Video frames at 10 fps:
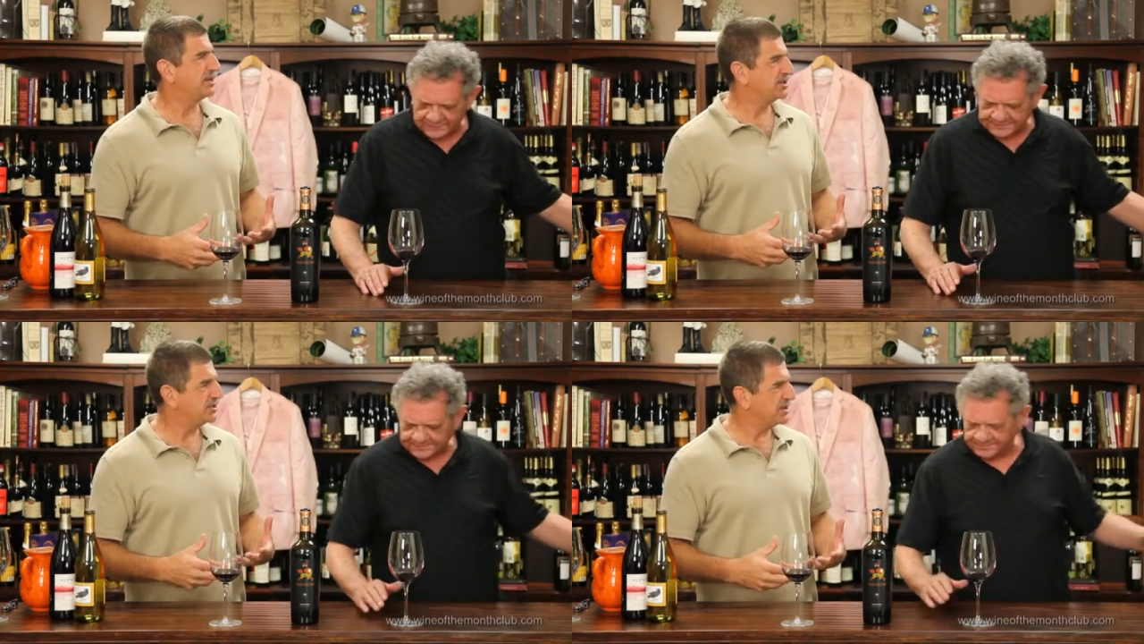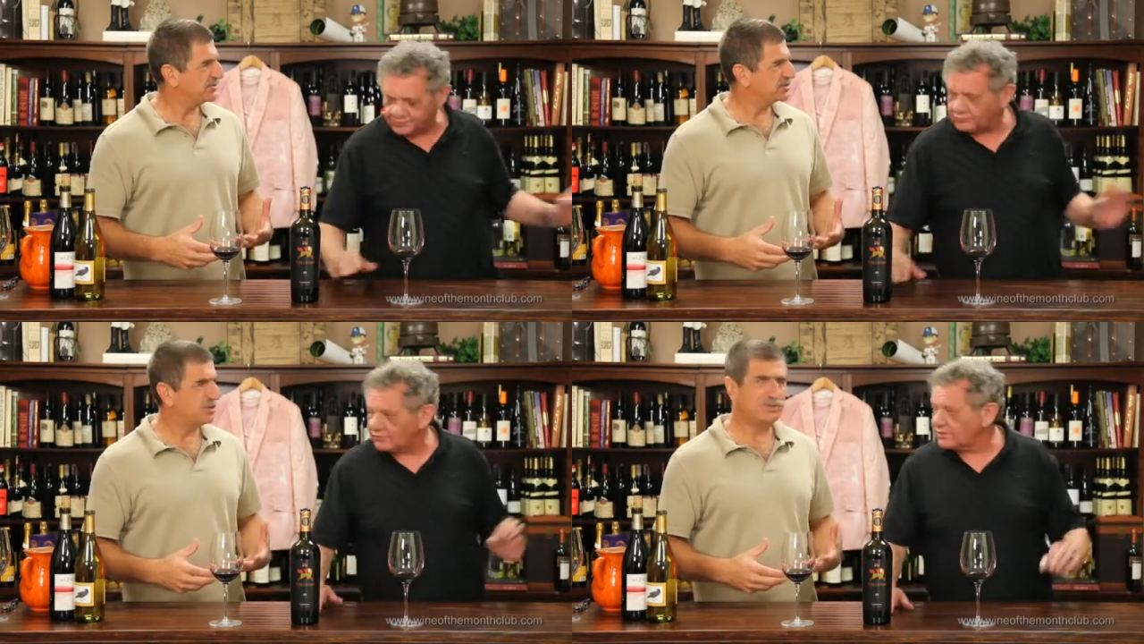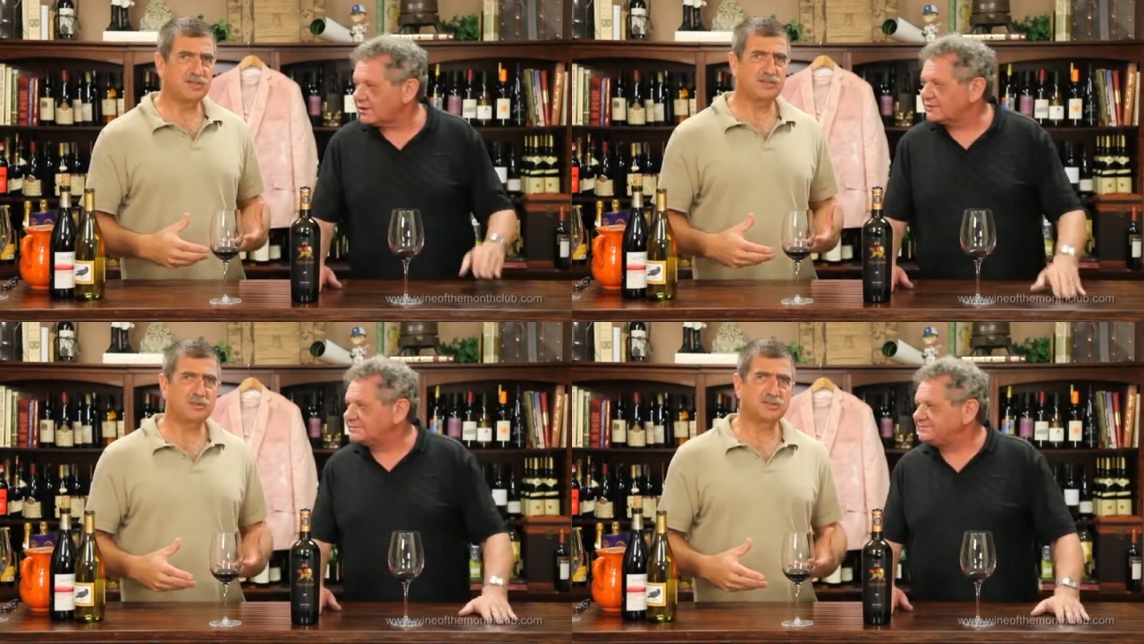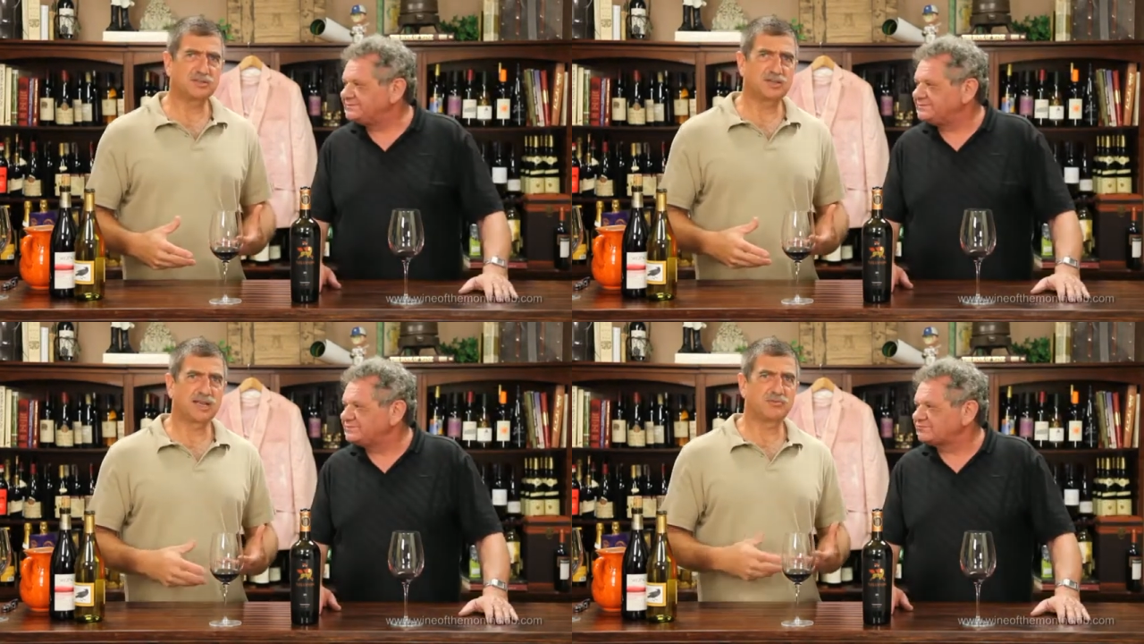Speaker 1: I said, you have Escoffier's book?
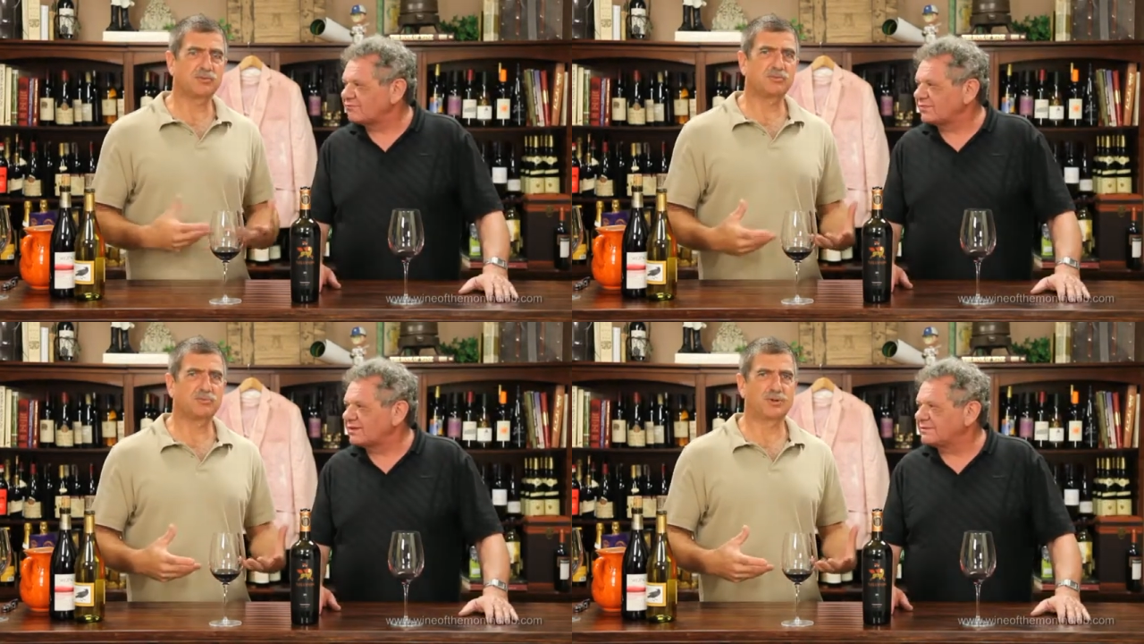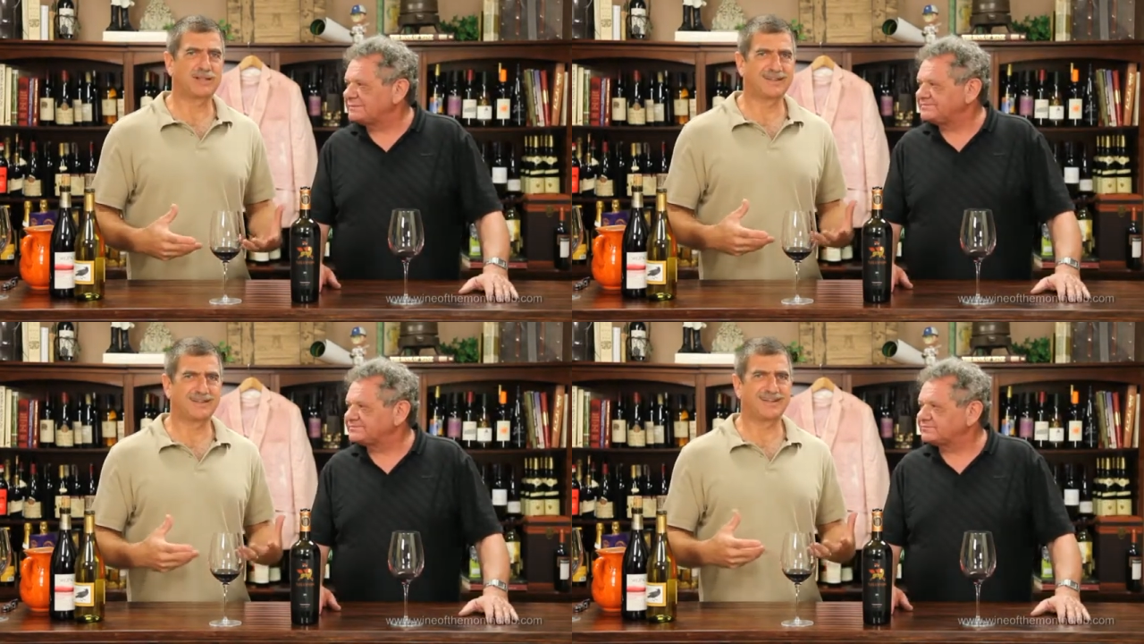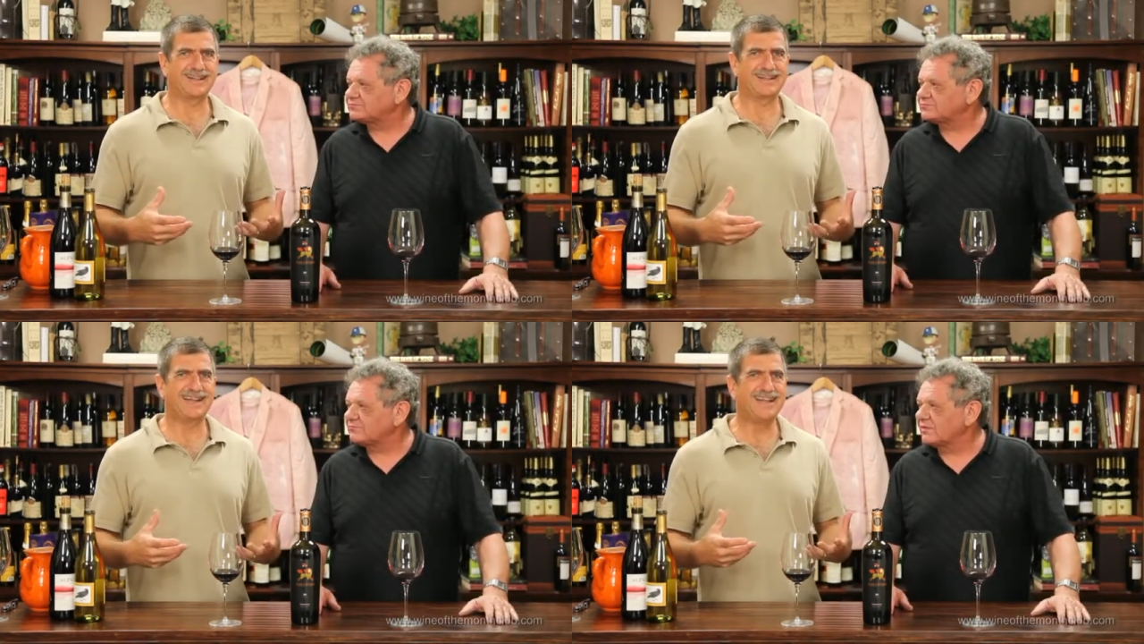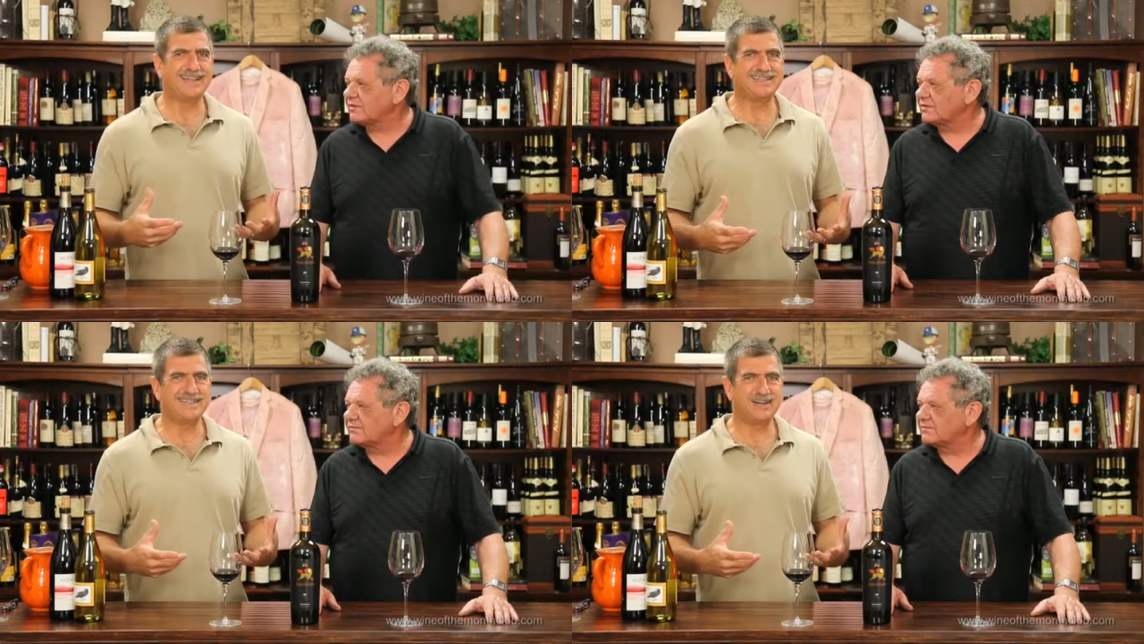She said, the guy wrote the book like in the late
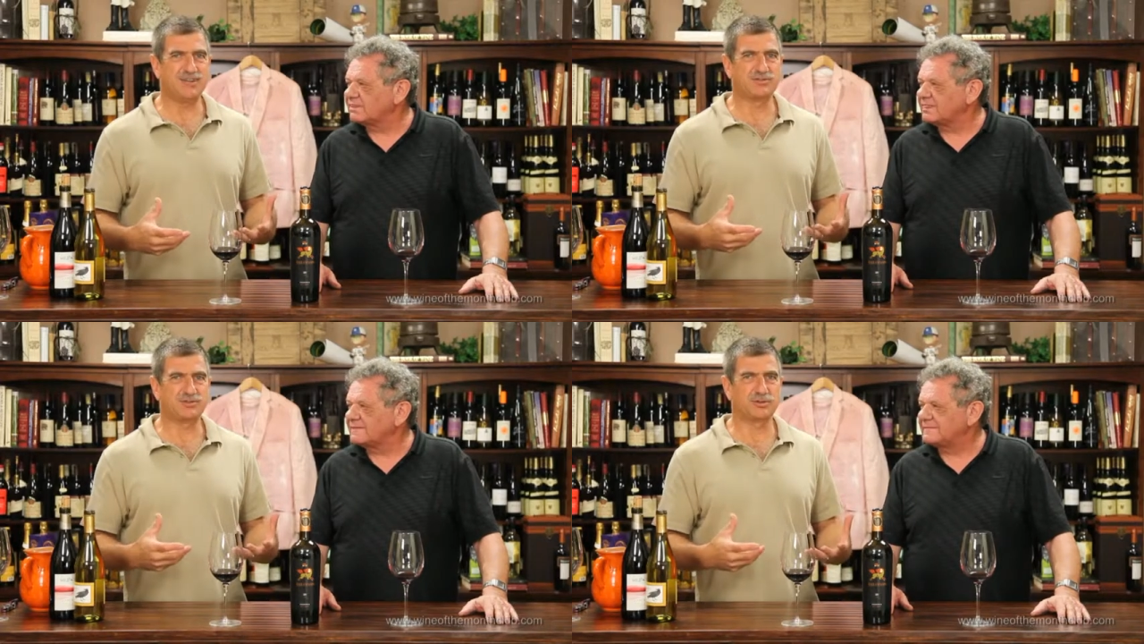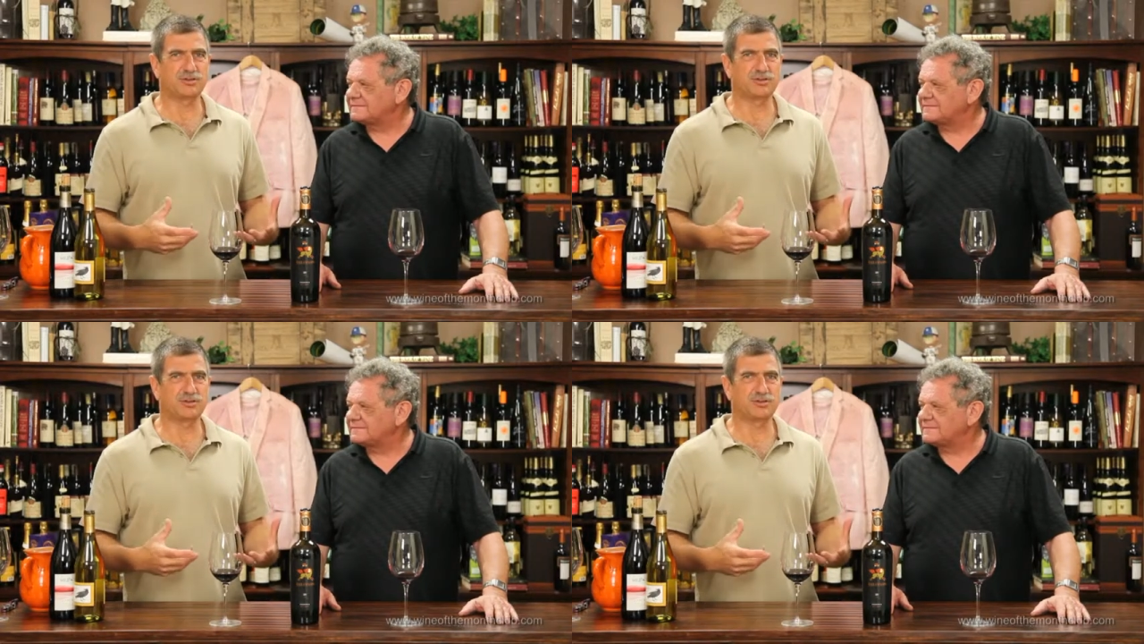eighteen hundreds,